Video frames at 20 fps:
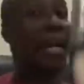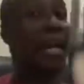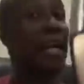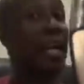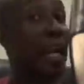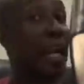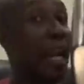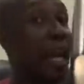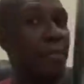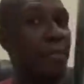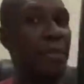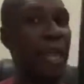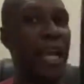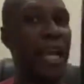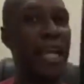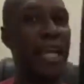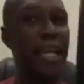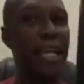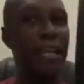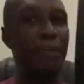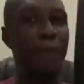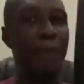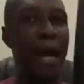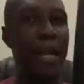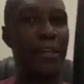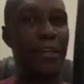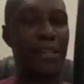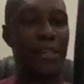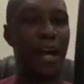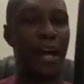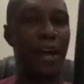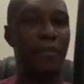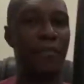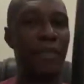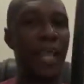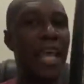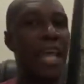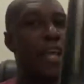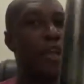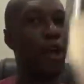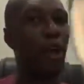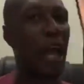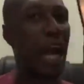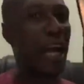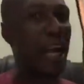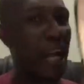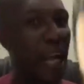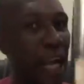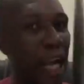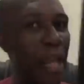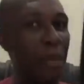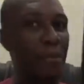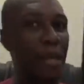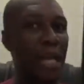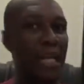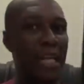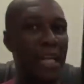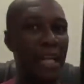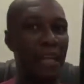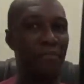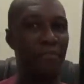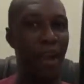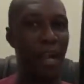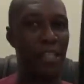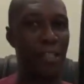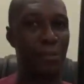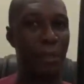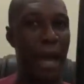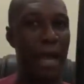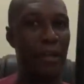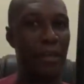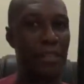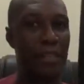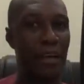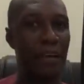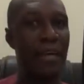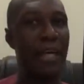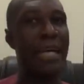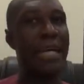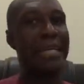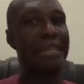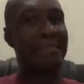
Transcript: can claim the healing by yourself. You can claim the deliverance by yourself.